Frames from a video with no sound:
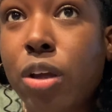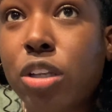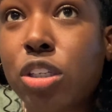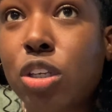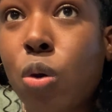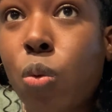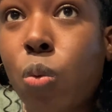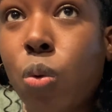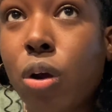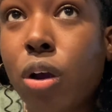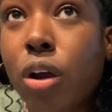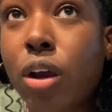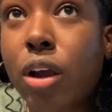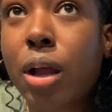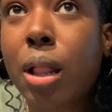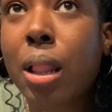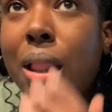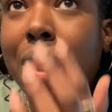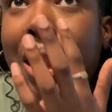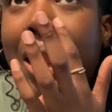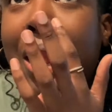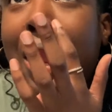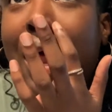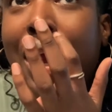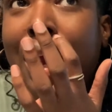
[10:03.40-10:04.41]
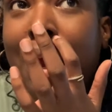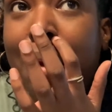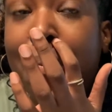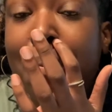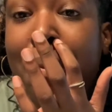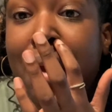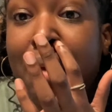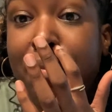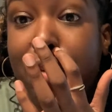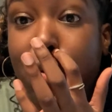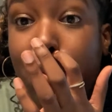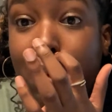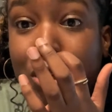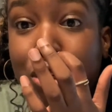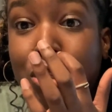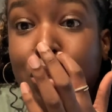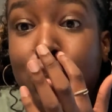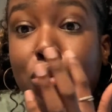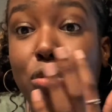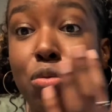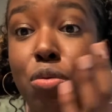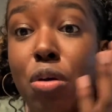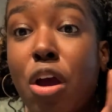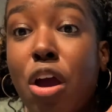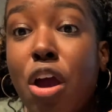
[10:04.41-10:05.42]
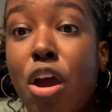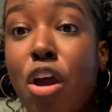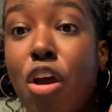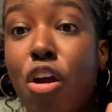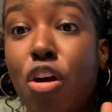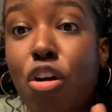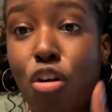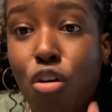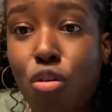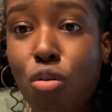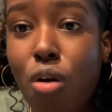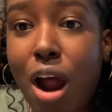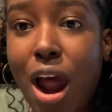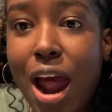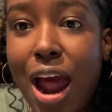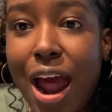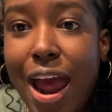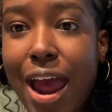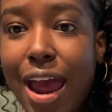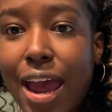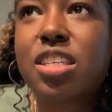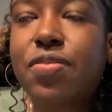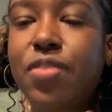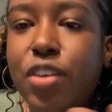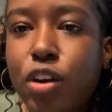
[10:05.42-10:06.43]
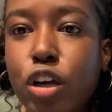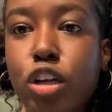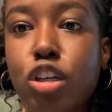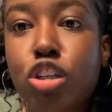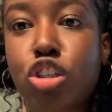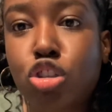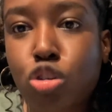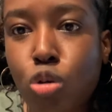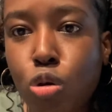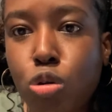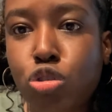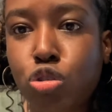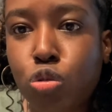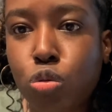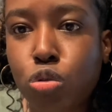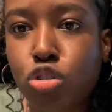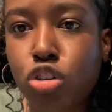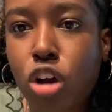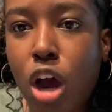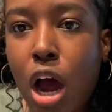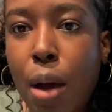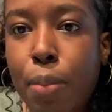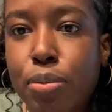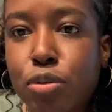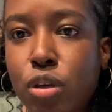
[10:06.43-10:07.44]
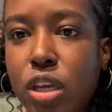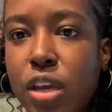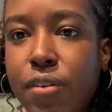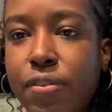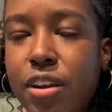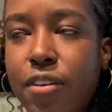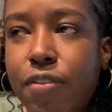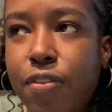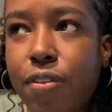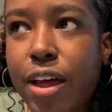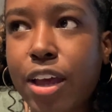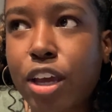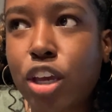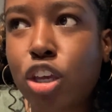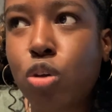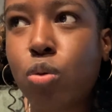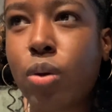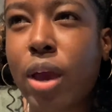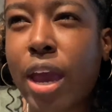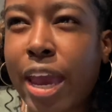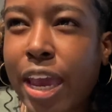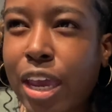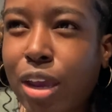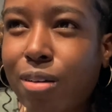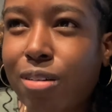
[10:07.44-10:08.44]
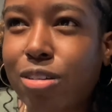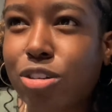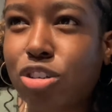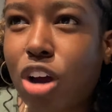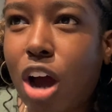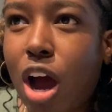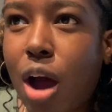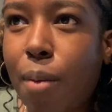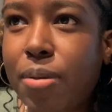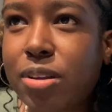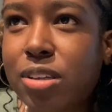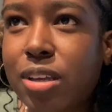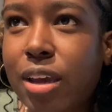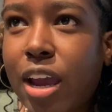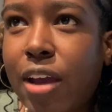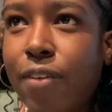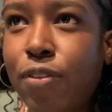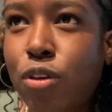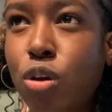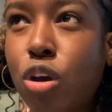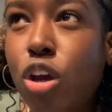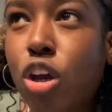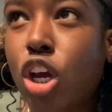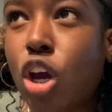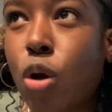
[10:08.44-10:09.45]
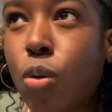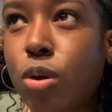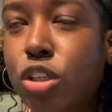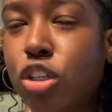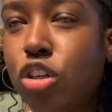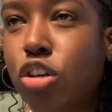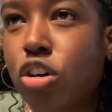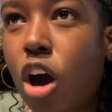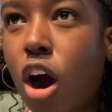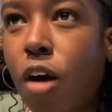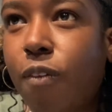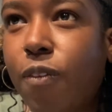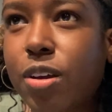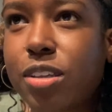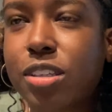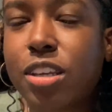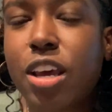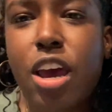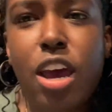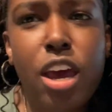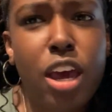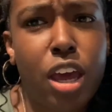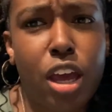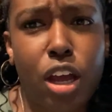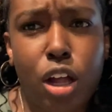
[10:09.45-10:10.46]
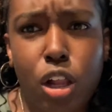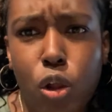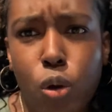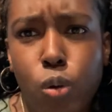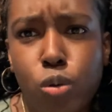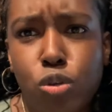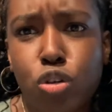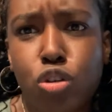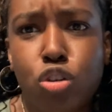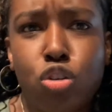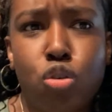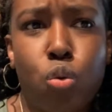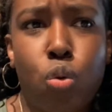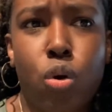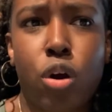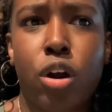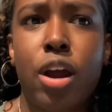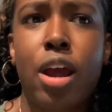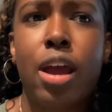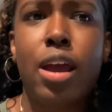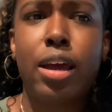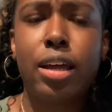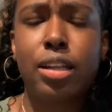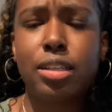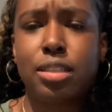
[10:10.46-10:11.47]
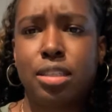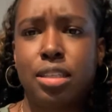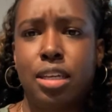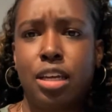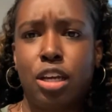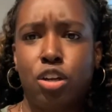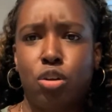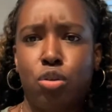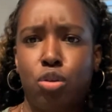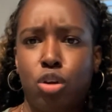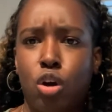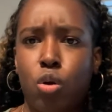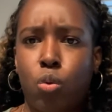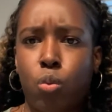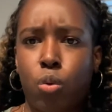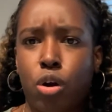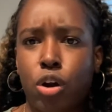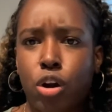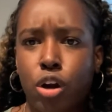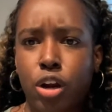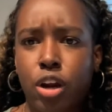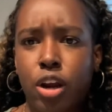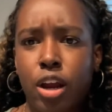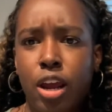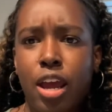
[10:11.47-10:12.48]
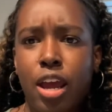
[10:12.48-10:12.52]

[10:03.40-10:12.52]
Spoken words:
to work like made me want to cry. It's a very social job. So even if like you hate your job, it's like if you can go into your office and close your door and sit and do your work